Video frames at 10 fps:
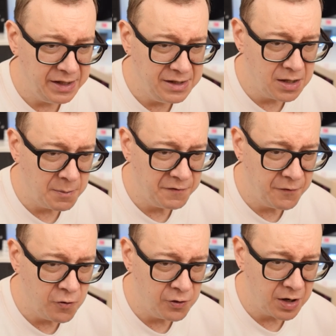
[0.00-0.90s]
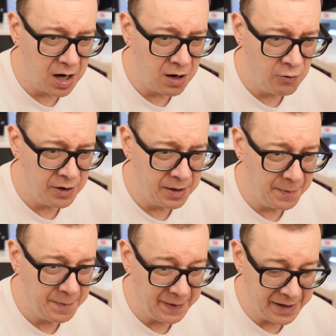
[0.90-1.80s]
enum for our
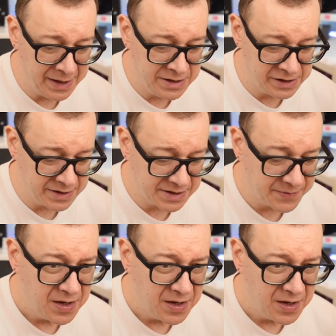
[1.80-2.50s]
pages.